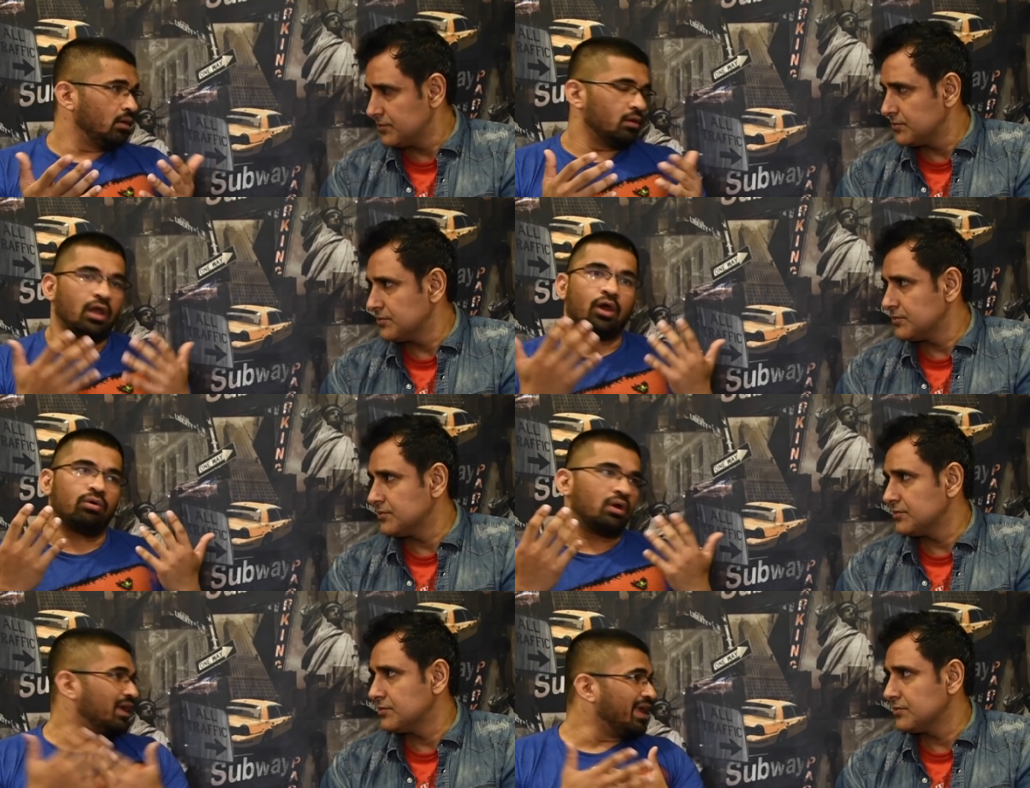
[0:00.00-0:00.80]

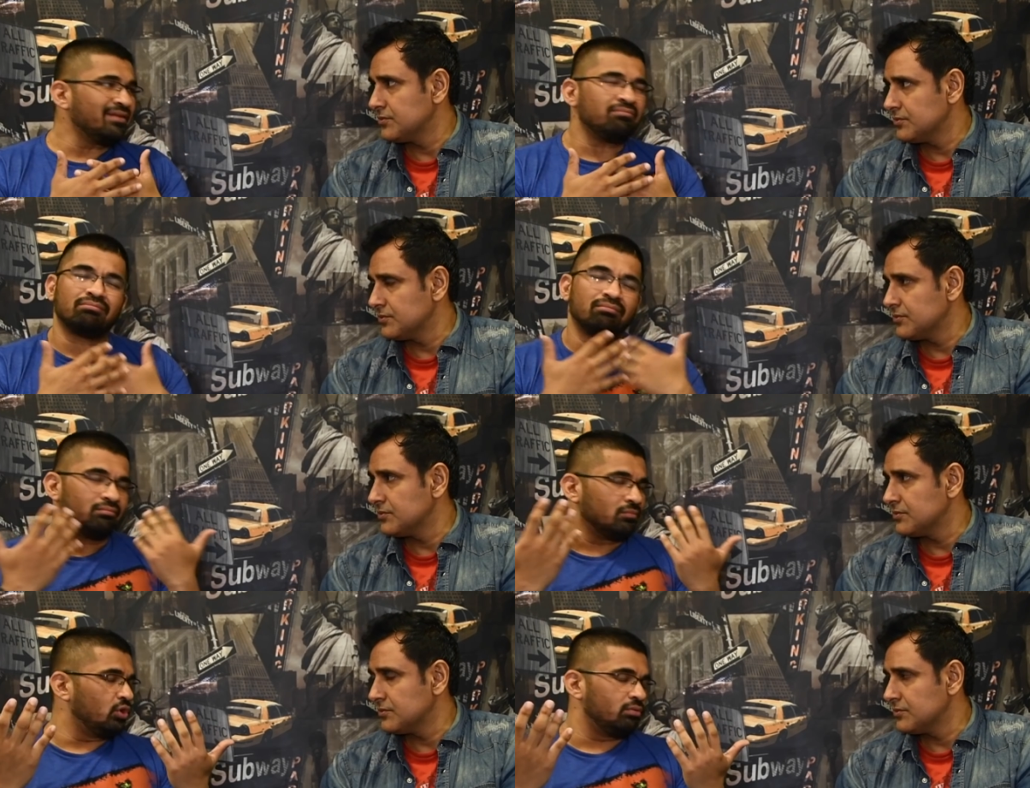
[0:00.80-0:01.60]
Speaker 1: Now, again,
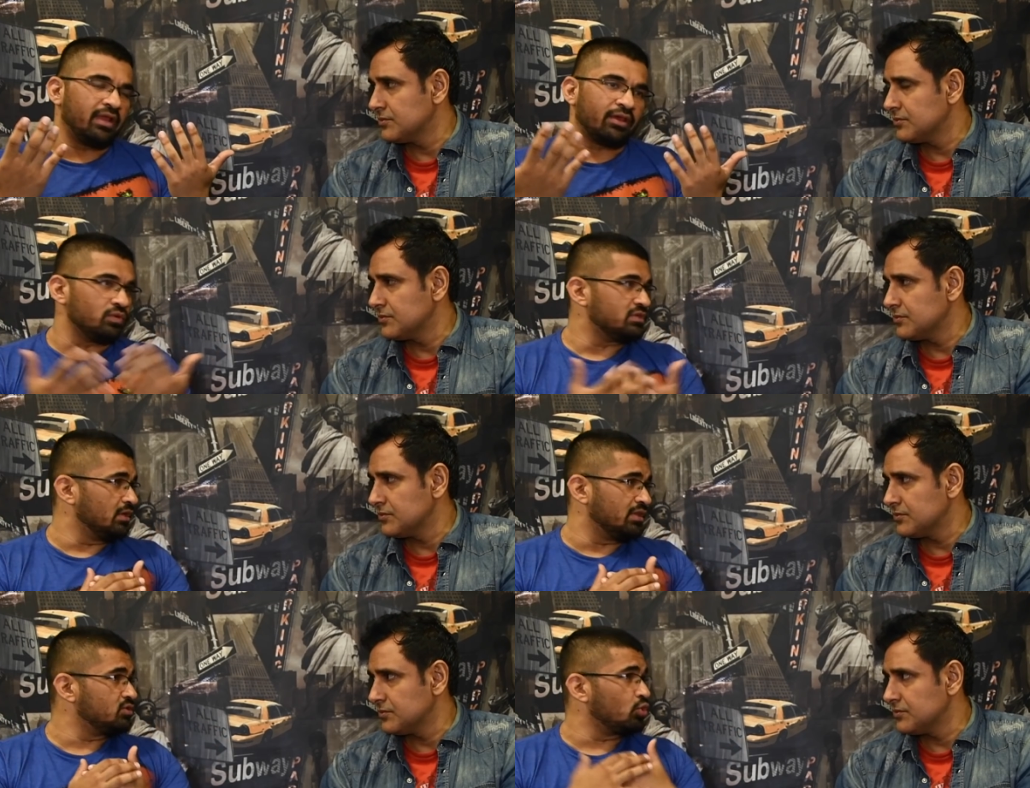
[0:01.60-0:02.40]
you know, like we say,
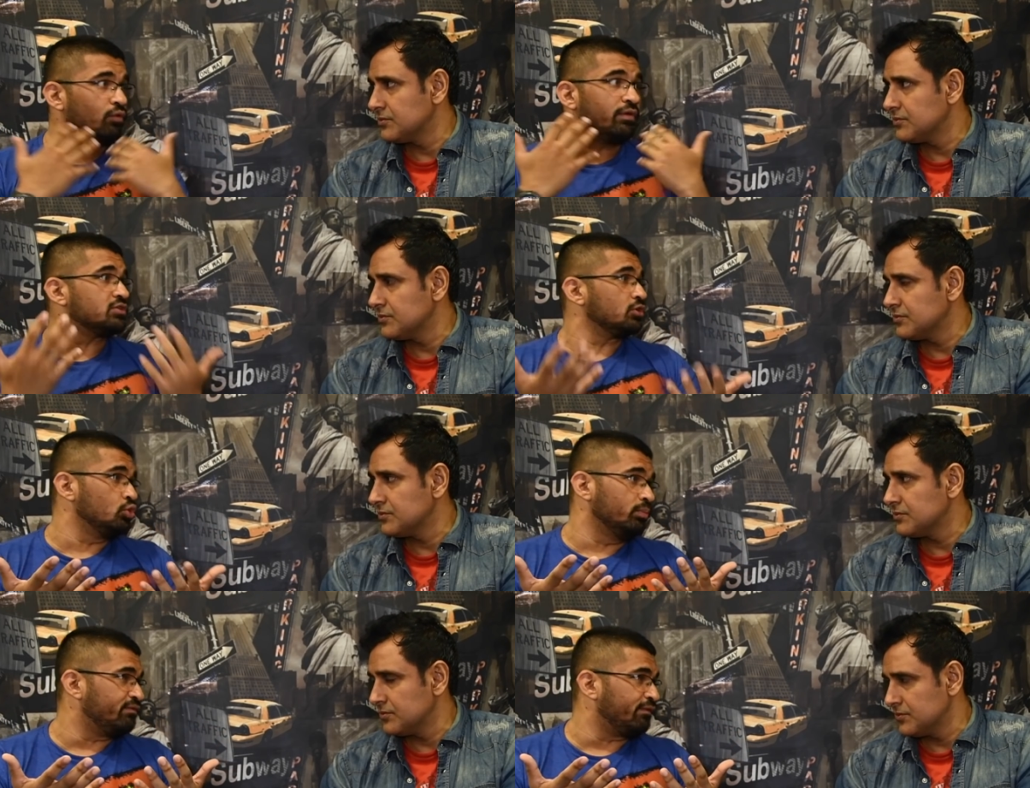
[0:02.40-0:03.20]
there's always a
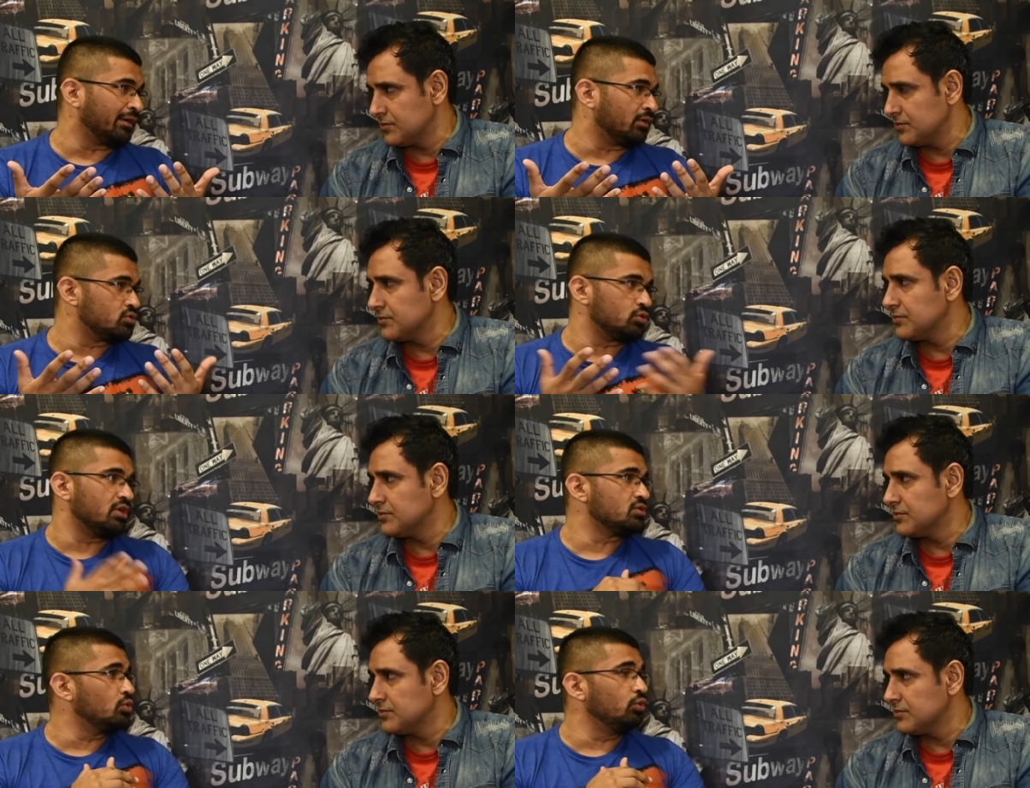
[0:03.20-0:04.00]
human factor. So
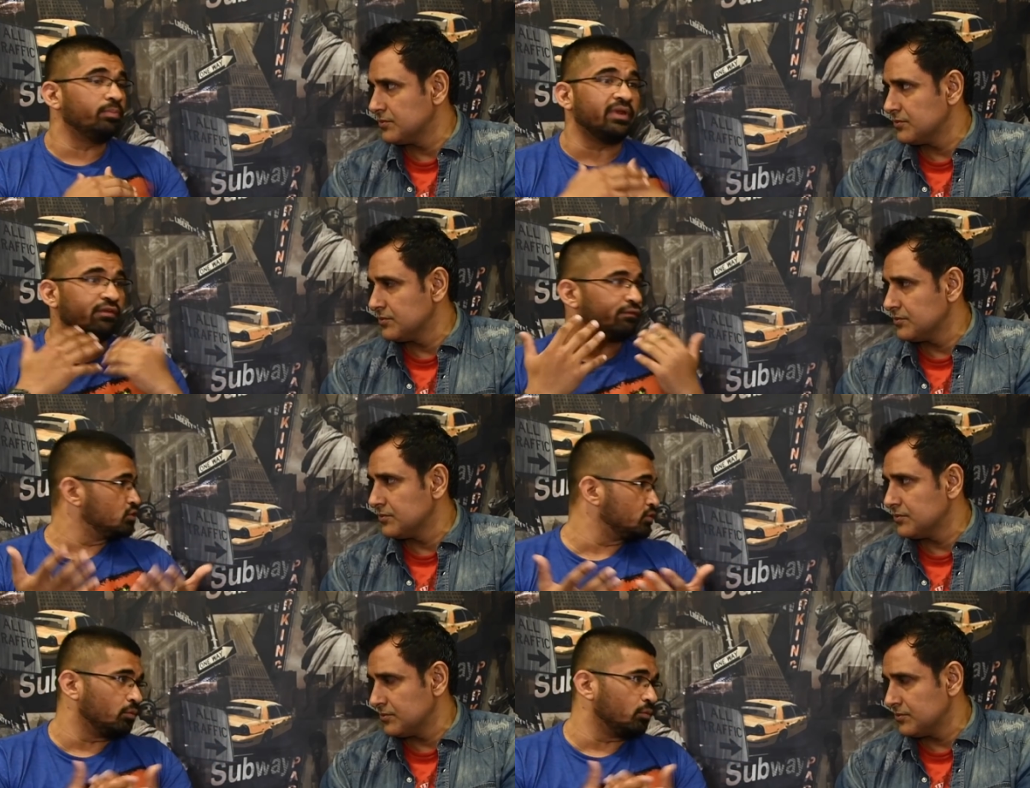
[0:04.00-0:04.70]
there's going to be difference of